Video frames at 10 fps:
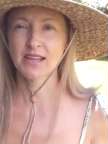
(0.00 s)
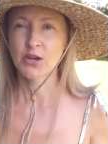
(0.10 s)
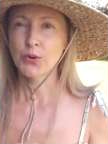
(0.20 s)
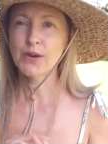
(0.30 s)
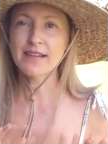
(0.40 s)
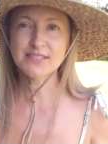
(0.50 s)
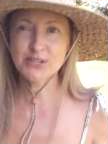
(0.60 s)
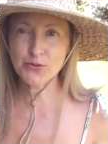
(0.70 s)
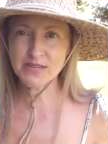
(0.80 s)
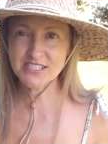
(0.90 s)
We have
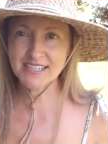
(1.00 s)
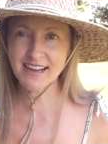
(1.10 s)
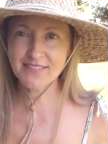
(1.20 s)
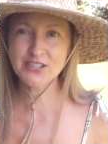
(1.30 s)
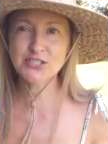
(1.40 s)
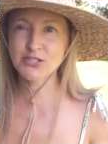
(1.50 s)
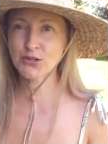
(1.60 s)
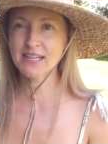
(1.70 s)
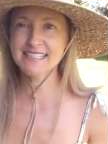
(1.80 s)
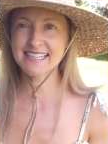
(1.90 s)
so much to cover, so
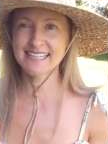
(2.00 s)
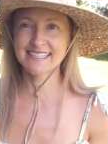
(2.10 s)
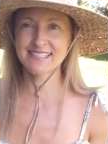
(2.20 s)
let's get into